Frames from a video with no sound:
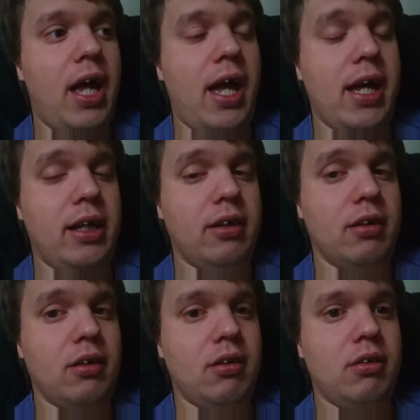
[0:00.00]

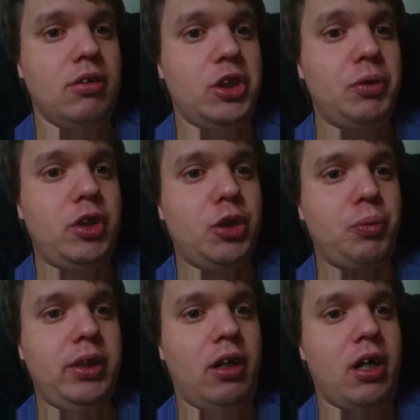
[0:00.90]
And she was just
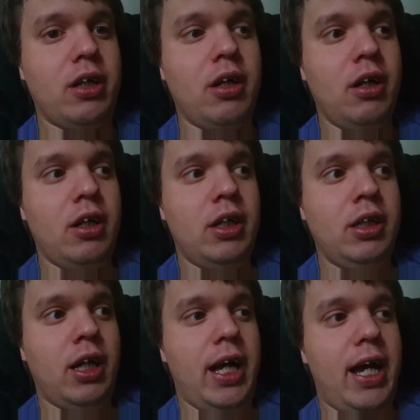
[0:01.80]
really hard.
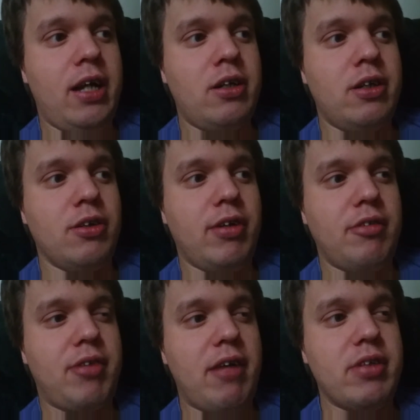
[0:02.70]
I had her in
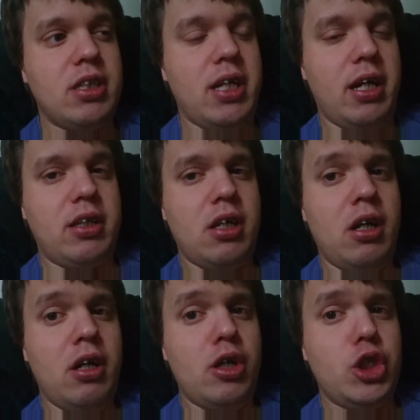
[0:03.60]
grade 5 and 6.
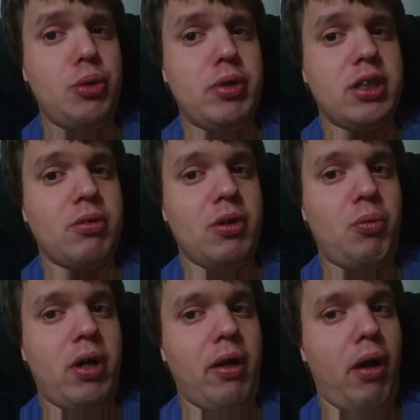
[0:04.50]
She was the
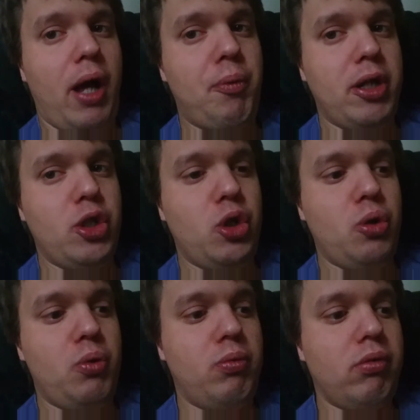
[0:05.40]
one I went
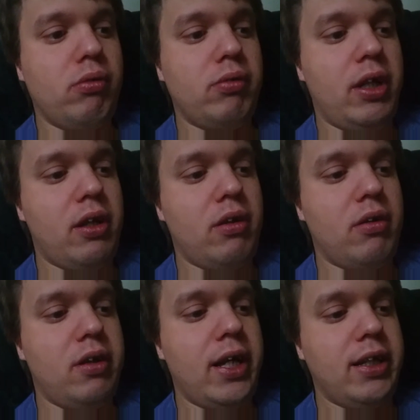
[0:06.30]
to with
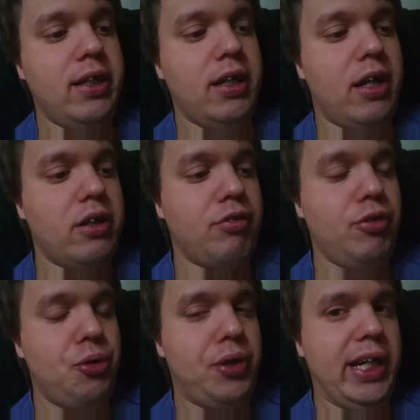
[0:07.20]
like the other
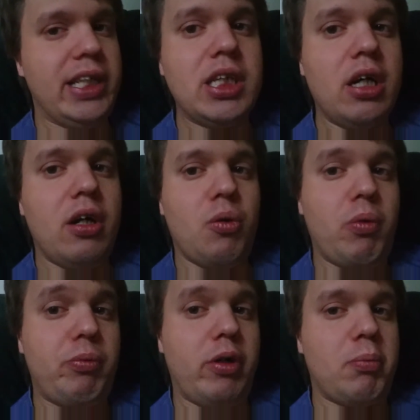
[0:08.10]
few kids
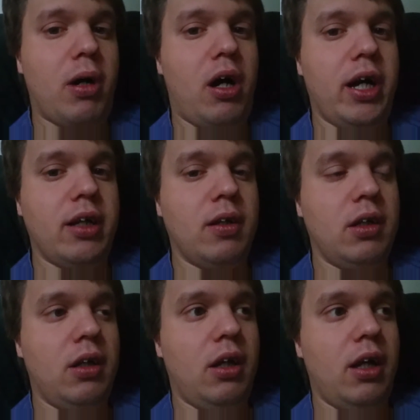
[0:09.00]
when we were behind,
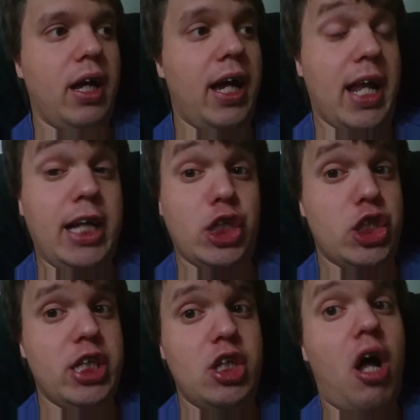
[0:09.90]
and I
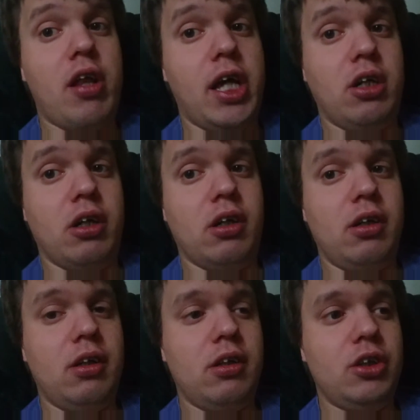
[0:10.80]
just did not like her.
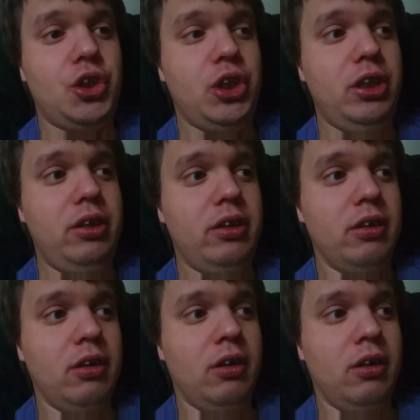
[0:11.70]
She